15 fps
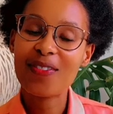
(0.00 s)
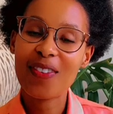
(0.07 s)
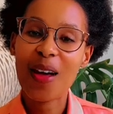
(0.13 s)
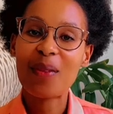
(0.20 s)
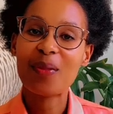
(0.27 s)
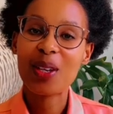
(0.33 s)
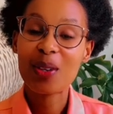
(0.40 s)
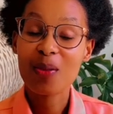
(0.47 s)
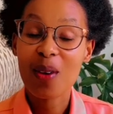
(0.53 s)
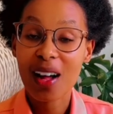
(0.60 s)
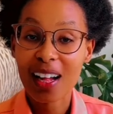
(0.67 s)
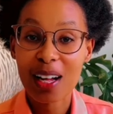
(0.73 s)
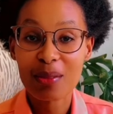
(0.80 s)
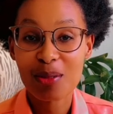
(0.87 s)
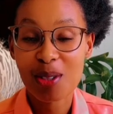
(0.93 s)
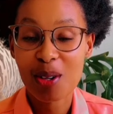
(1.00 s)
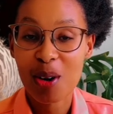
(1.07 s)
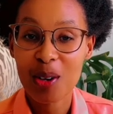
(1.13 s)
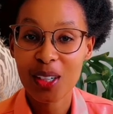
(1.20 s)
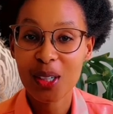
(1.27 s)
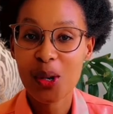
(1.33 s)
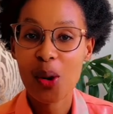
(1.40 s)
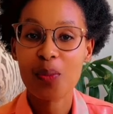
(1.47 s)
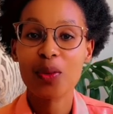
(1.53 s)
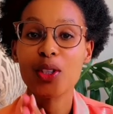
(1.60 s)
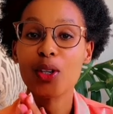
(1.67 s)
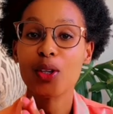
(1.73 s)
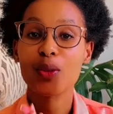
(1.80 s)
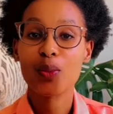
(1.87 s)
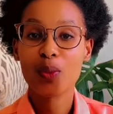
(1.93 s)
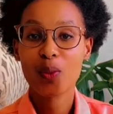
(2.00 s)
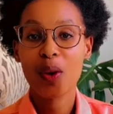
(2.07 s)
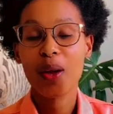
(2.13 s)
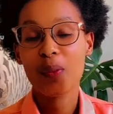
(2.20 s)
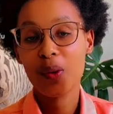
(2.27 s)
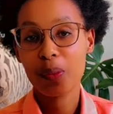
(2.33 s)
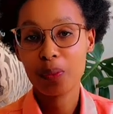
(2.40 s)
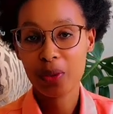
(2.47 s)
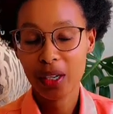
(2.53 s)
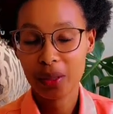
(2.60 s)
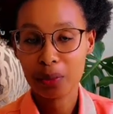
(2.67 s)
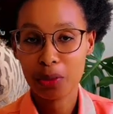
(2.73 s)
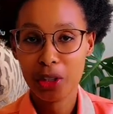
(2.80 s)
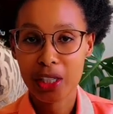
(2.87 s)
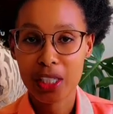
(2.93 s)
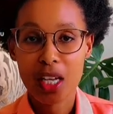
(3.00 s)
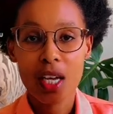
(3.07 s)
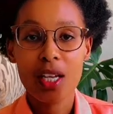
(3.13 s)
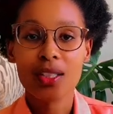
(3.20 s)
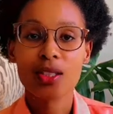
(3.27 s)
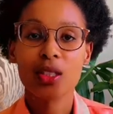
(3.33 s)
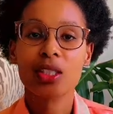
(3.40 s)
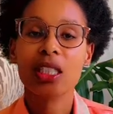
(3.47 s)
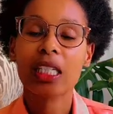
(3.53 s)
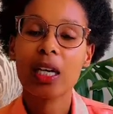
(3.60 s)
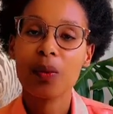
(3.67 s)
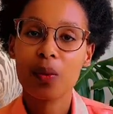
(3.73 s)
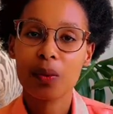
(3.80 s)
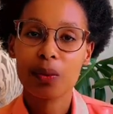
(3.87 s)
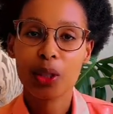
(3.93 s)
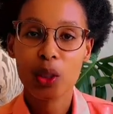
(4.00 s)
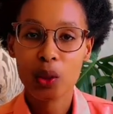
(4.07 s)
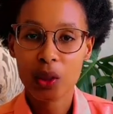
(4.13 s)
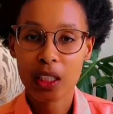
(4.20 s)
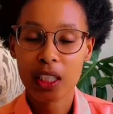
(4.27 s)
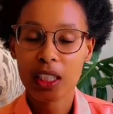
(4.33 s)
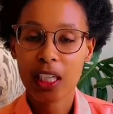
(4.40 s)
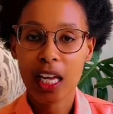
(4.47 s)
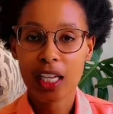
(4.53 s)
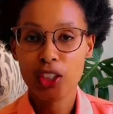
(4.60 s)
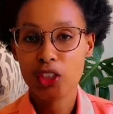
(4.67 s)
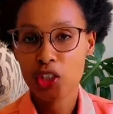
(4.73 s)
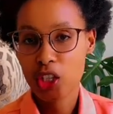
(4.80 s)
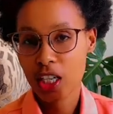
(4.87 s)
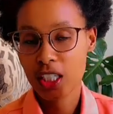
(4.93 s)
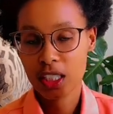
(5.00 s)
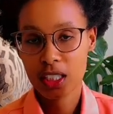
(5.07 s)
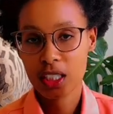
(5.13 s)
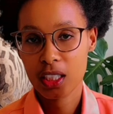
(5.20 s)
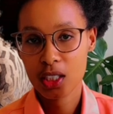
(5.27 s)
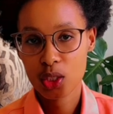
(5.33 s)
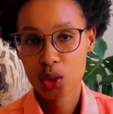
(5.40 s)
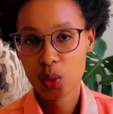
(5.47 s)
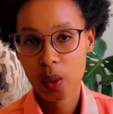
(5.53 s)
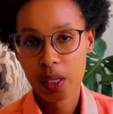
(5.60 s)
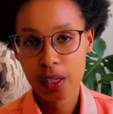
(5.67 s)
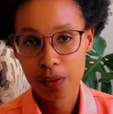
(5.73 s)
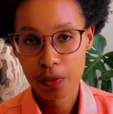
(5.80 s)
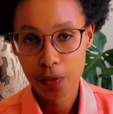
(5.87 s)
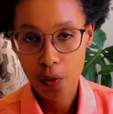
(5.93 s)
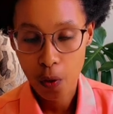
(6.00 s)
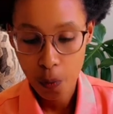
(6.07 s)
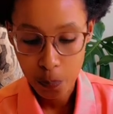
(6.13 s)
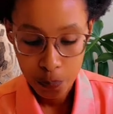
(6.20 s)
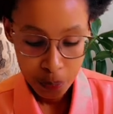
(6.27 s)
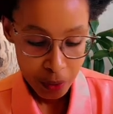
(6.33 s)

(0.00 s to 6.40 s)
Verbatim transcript: family, welcome to Holy Communion where we break bread. So today we'll be looking at Genesis 24.